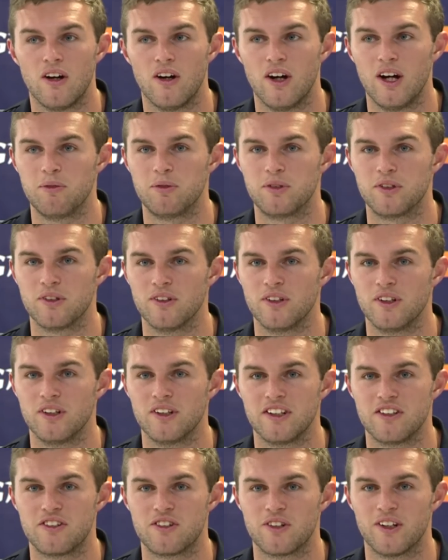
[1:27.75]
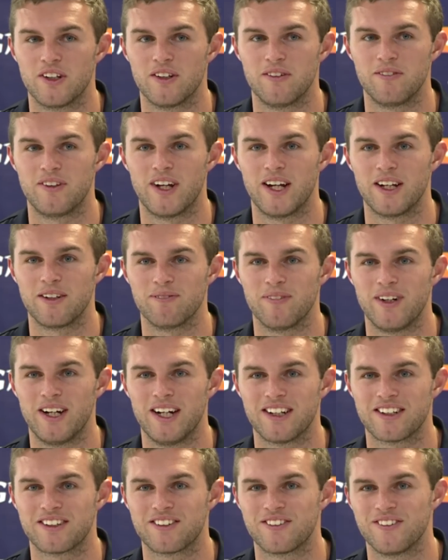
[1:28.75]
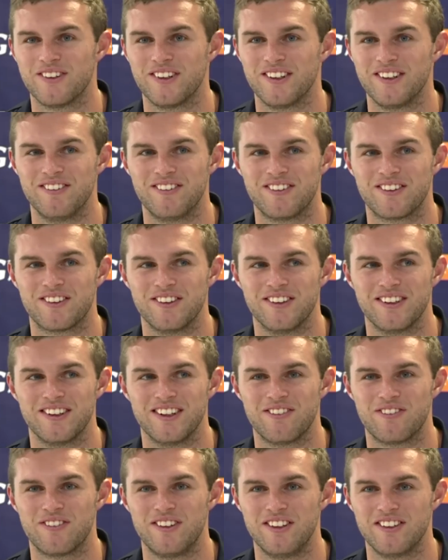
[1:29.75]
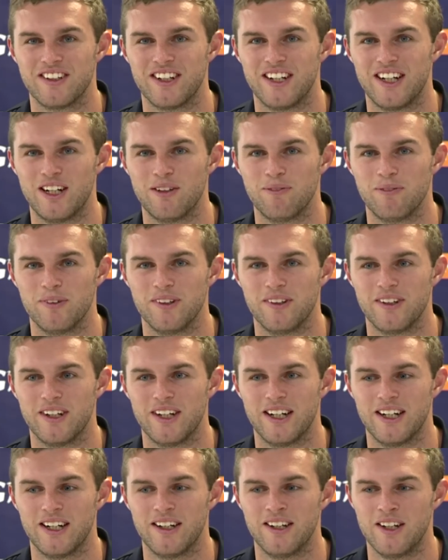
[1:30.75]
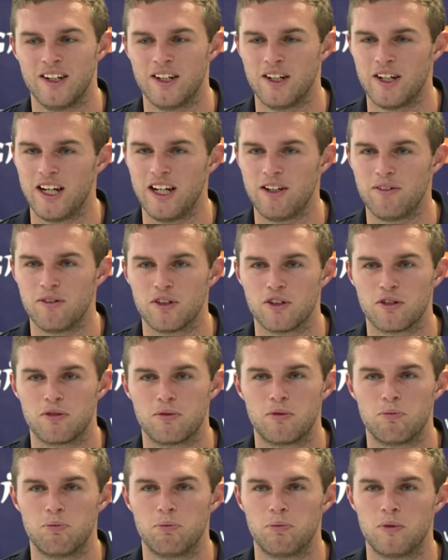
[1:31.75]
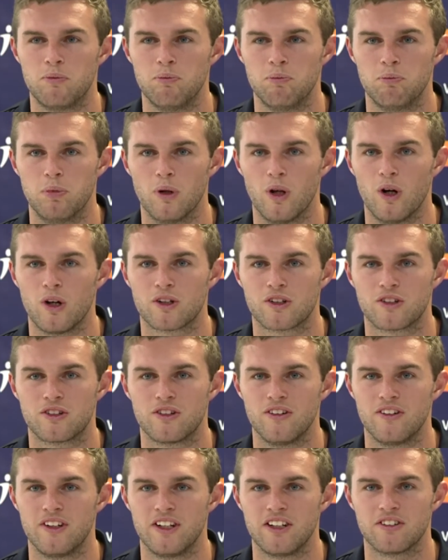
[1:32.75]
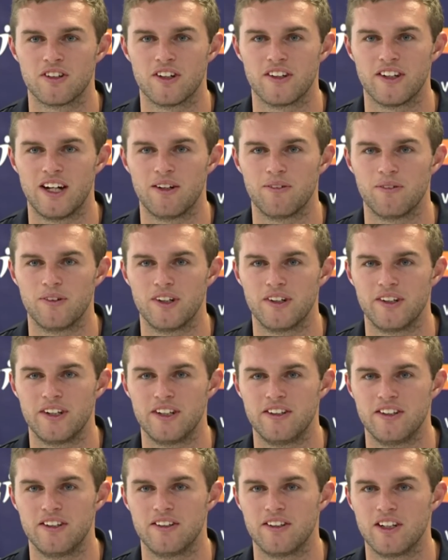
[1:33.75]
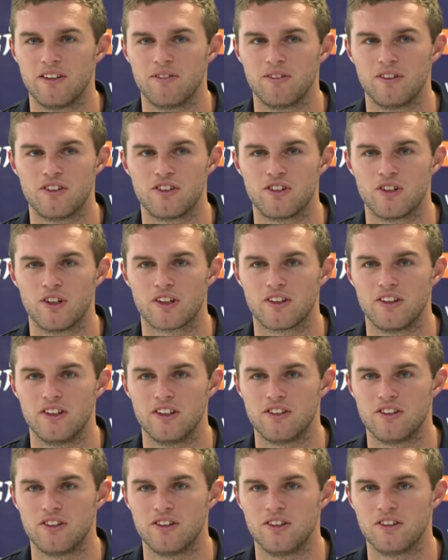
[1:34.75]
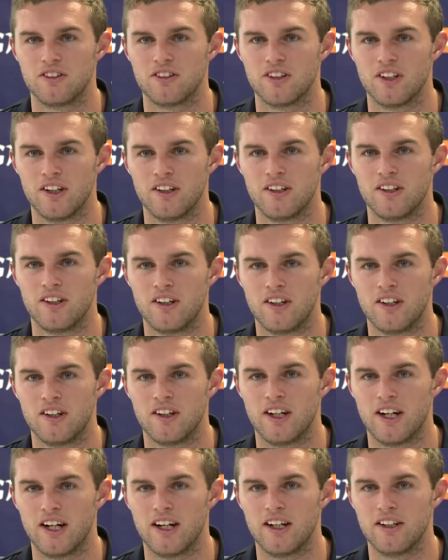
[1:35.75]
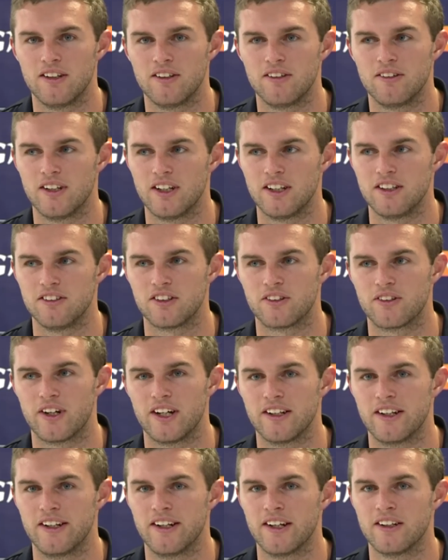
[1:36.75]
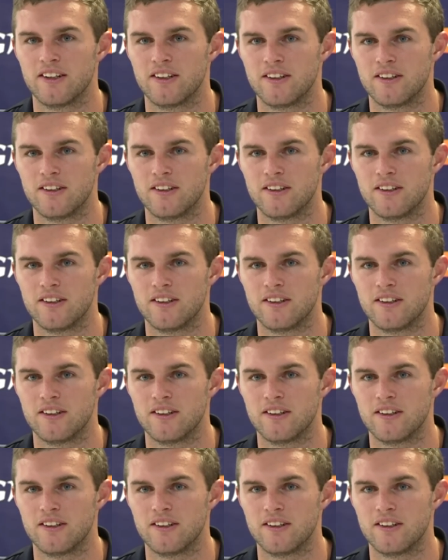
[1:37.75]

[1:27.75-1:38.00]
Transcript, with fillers: Oh, absolutely. Trying to take marks where he couldn't lift his arm and uh, even just blocks and things like that where he didn't even shirk the issue. So uh, he's a great leader.